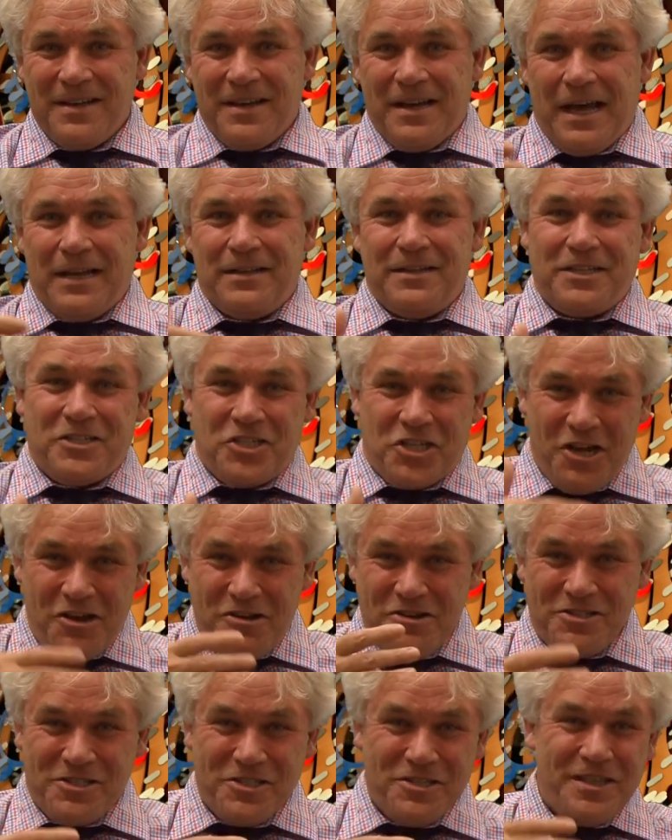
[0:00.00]
And it
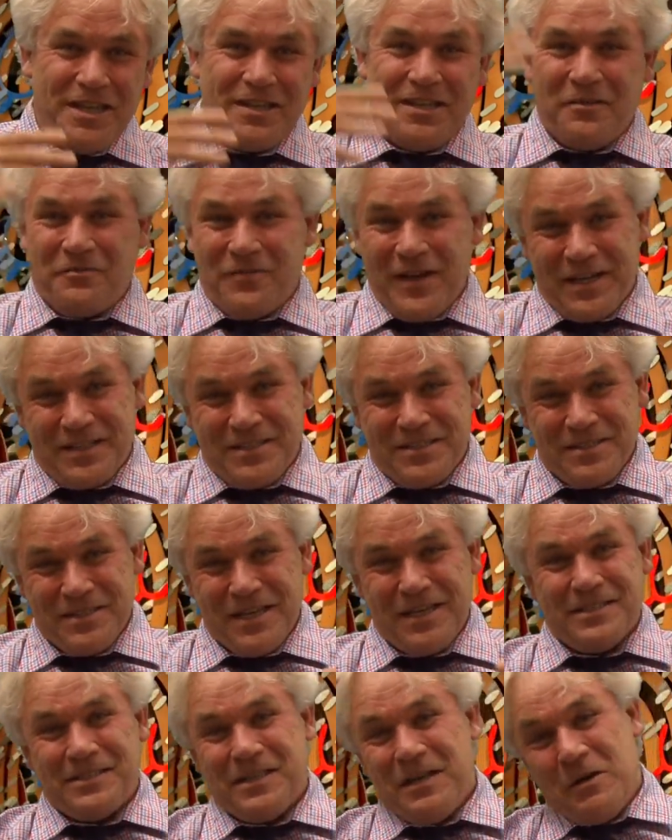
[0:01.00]
shows you that, in fact,
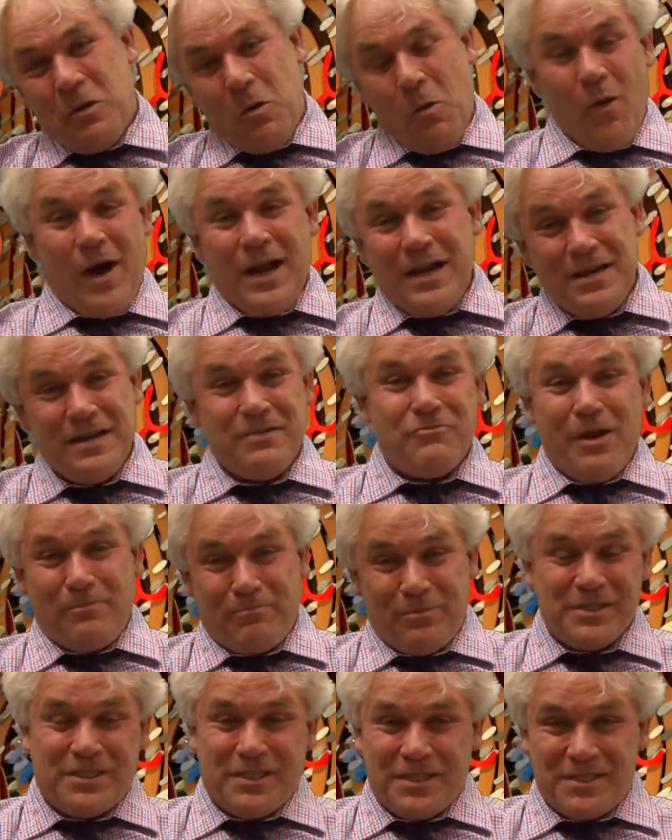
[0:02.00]
there's one
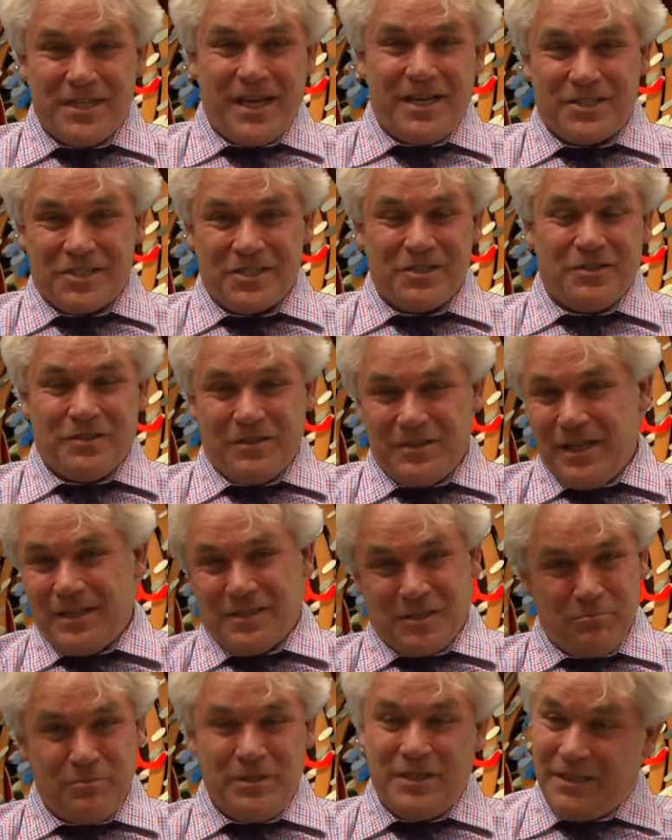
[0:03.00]
representation
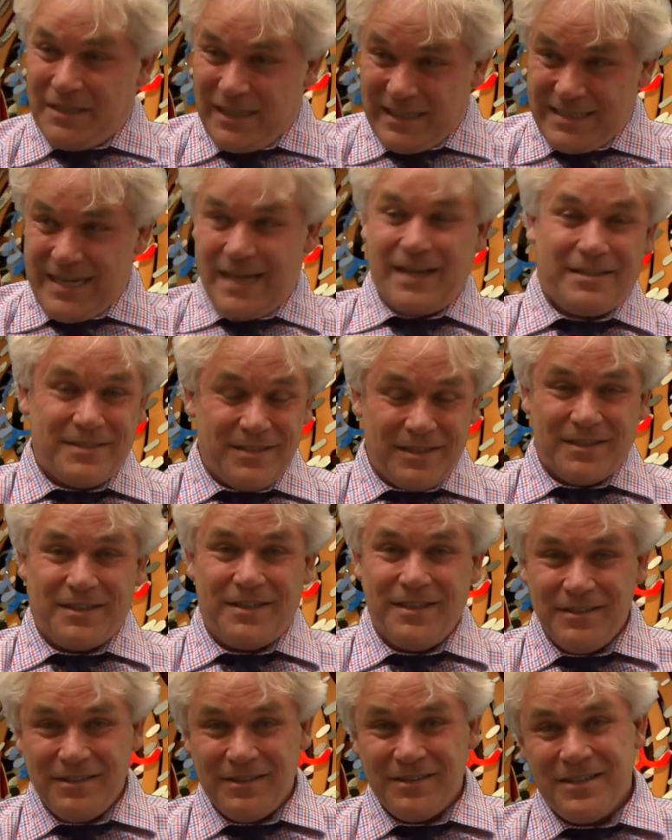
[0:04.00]
that's being attacked and
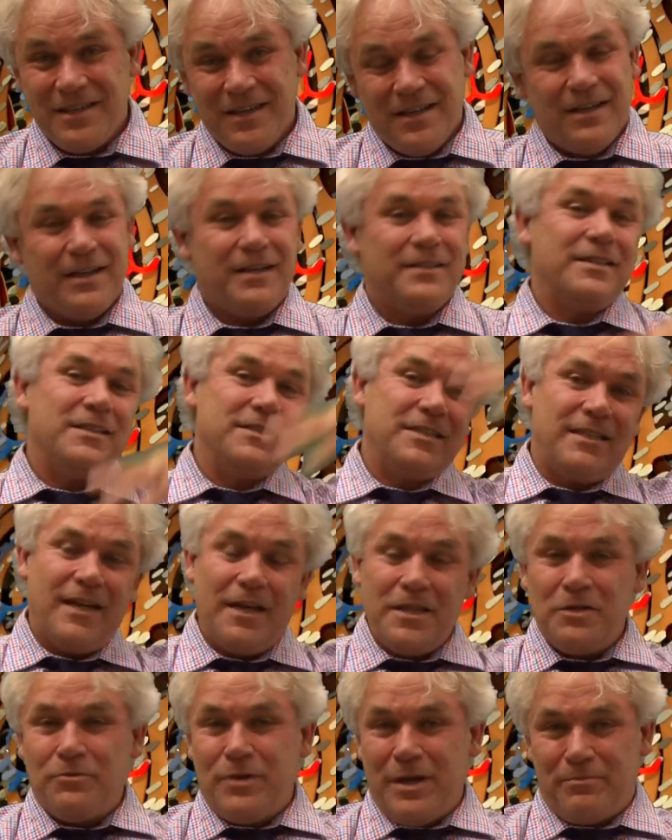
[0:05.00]
killed, and there's
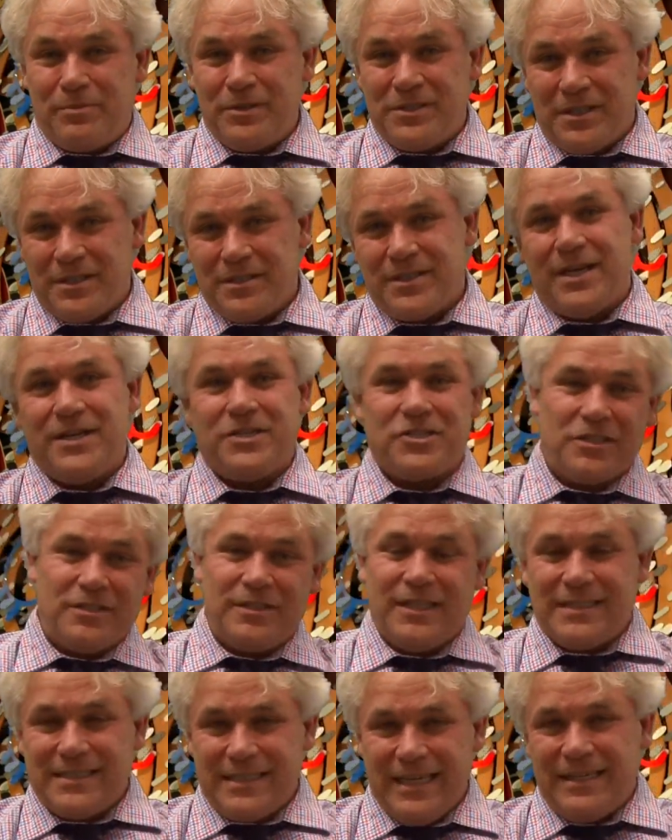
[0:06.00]
another representation
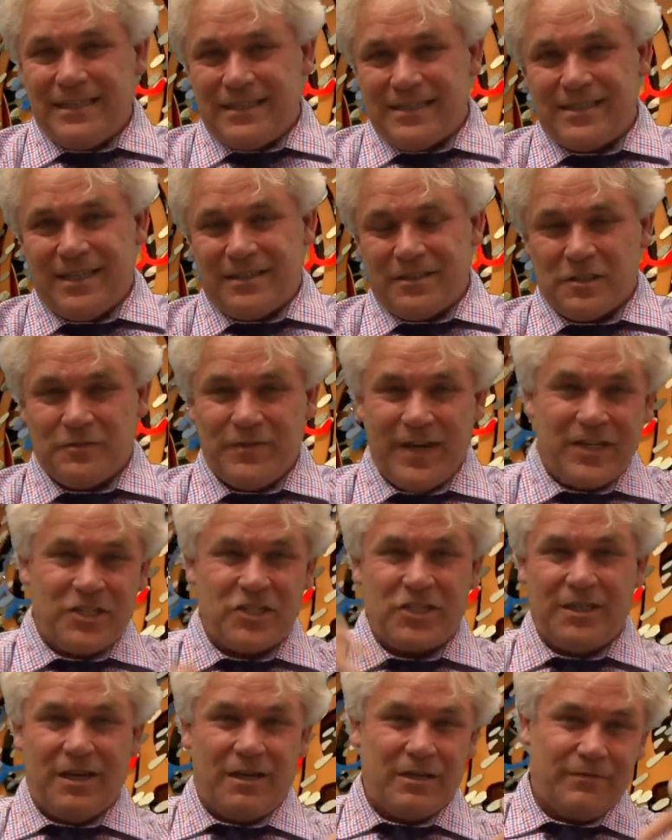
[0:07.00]
that's getting
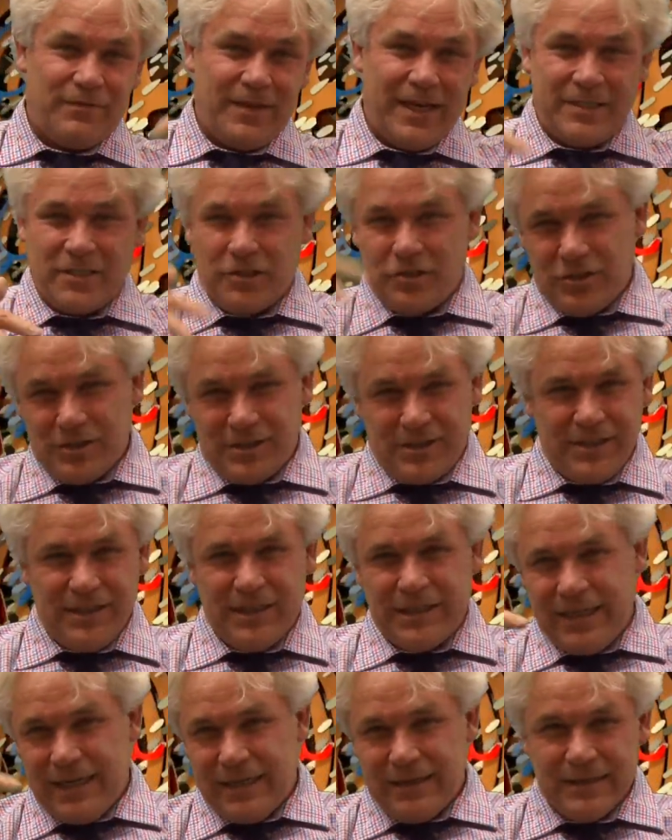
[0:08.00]
satisfaction out of that. And you see
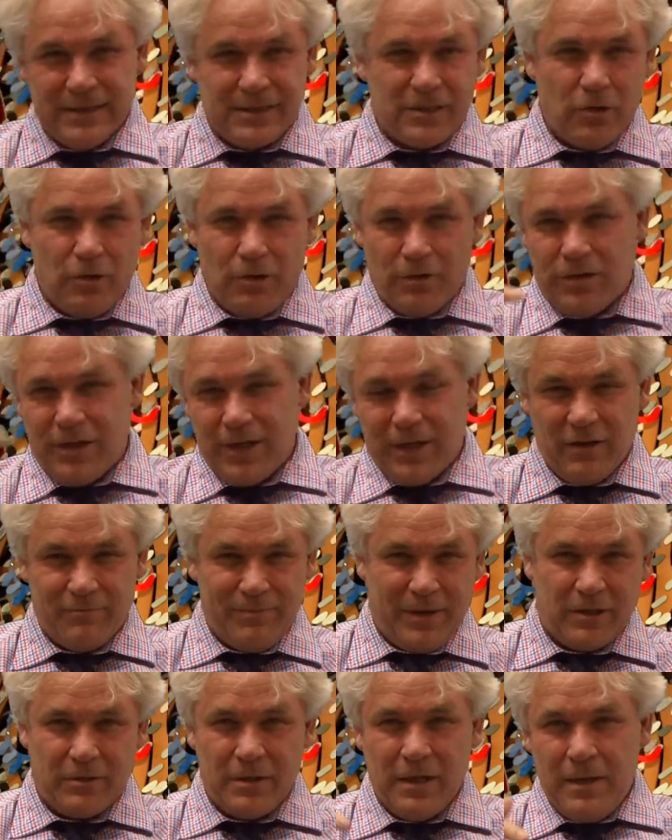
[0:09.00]
again this whole thing
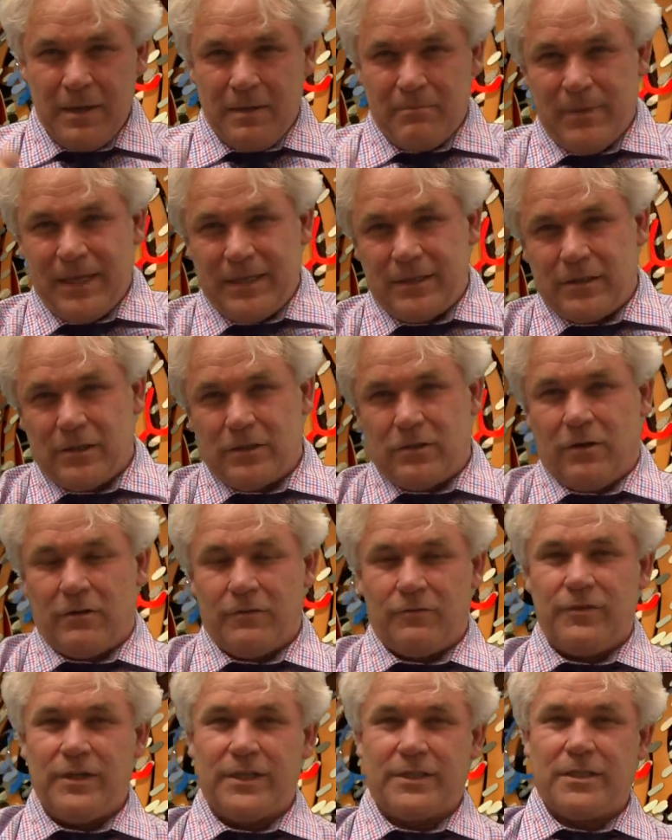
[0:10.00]
about mental
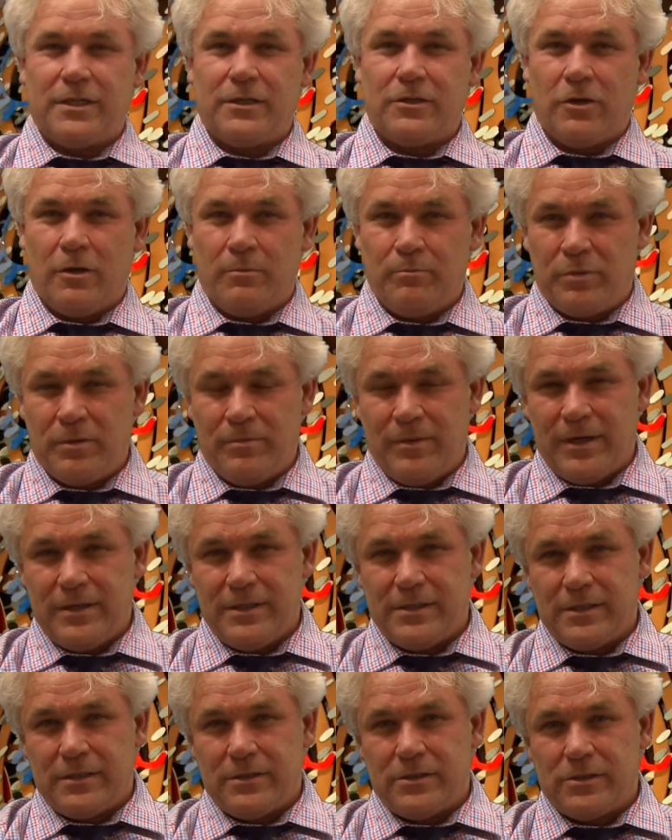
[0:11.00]
conflict and
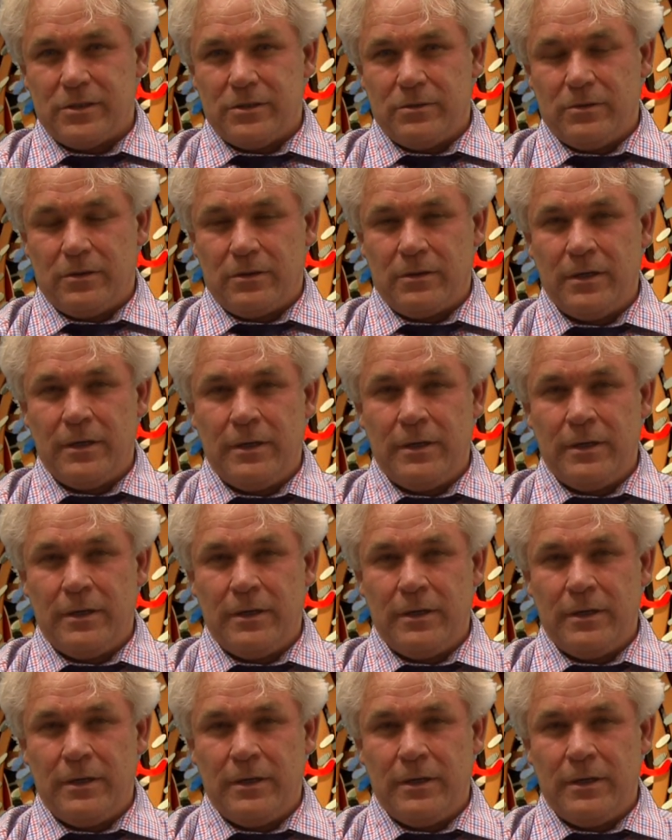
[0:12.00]
compromise and so on.